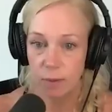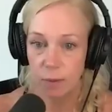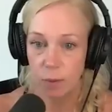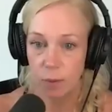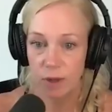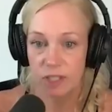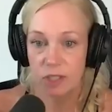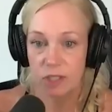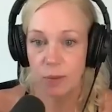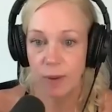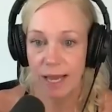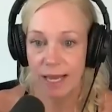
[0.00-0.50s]

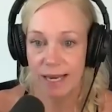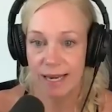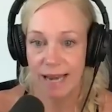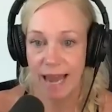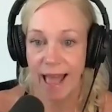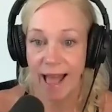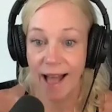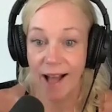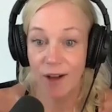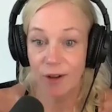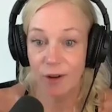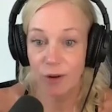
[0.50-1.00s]
What do I
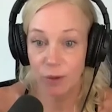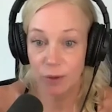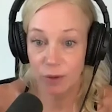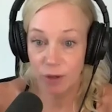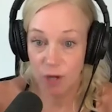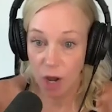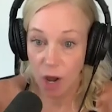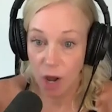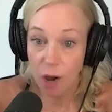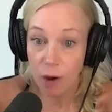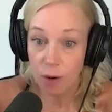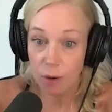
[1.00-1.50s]
now
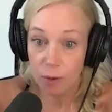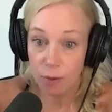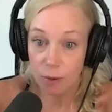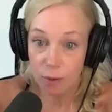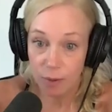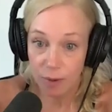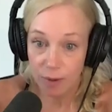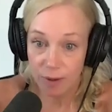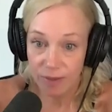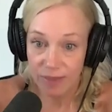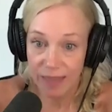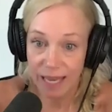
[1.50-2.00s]

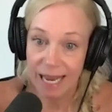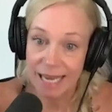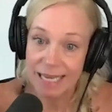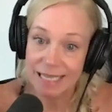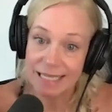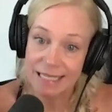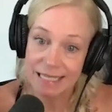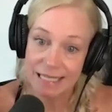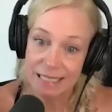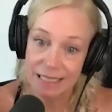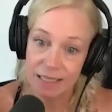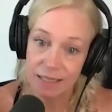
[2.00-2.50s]
know that I
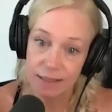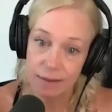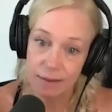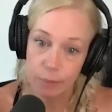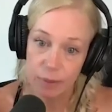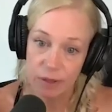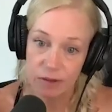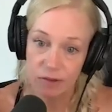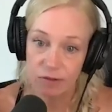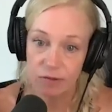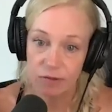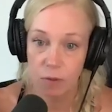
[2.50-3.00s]
didn't
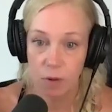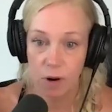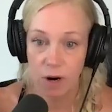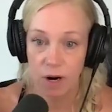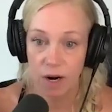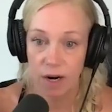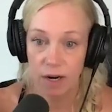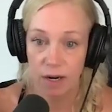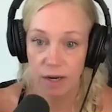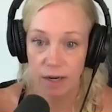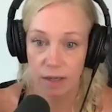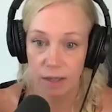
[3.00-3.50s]

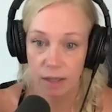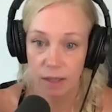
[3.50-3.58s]
before?